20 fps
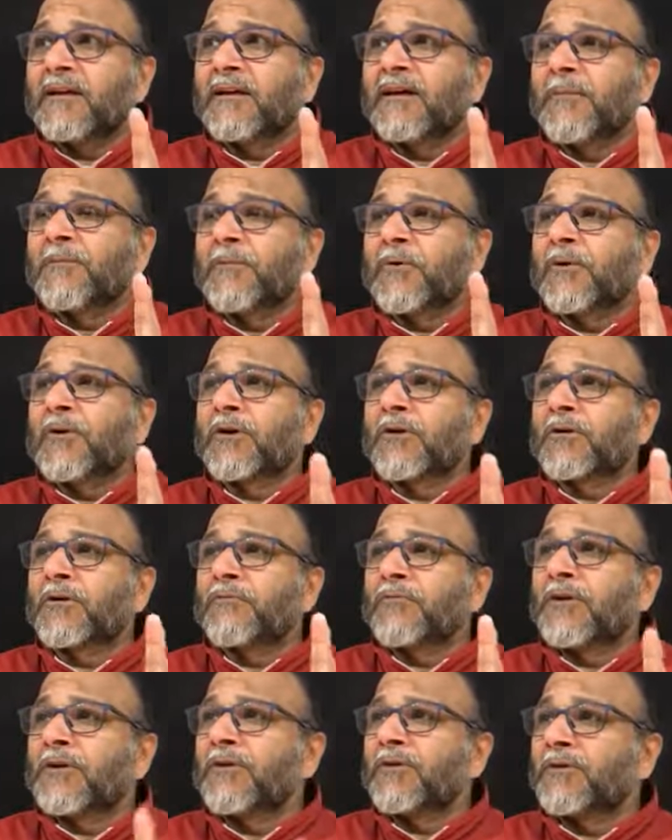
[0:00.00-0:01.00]
a product
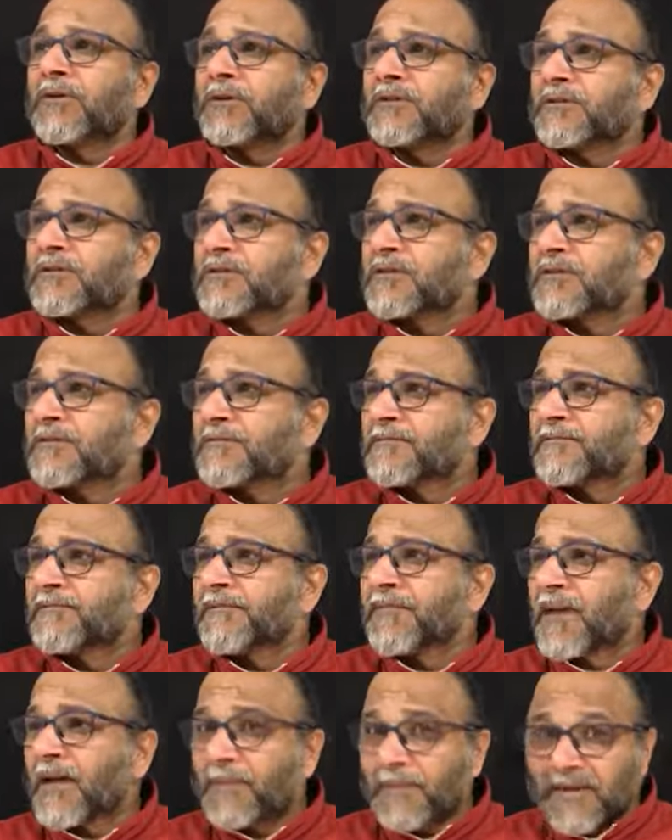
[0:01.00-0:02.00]
of ignorance?
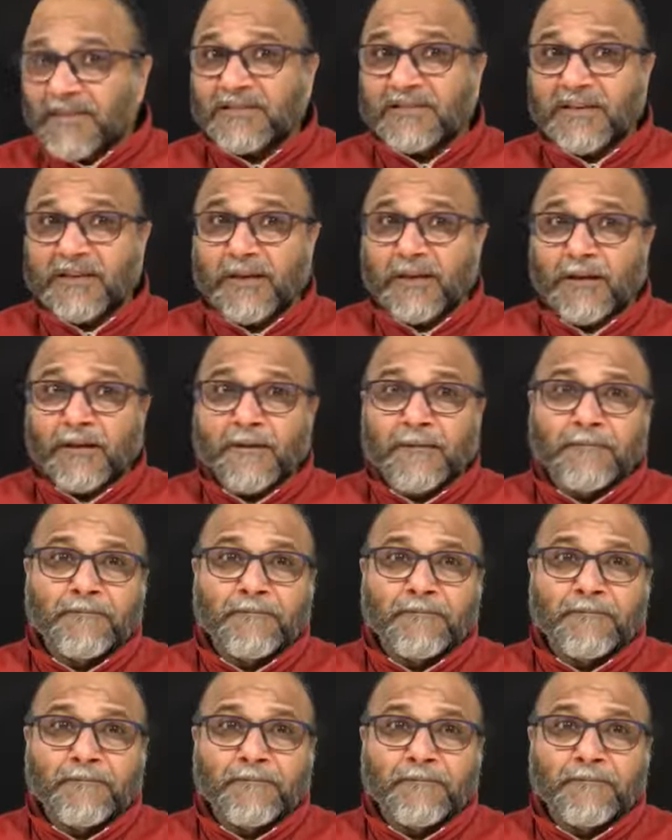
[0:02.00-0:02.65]
I'm asking.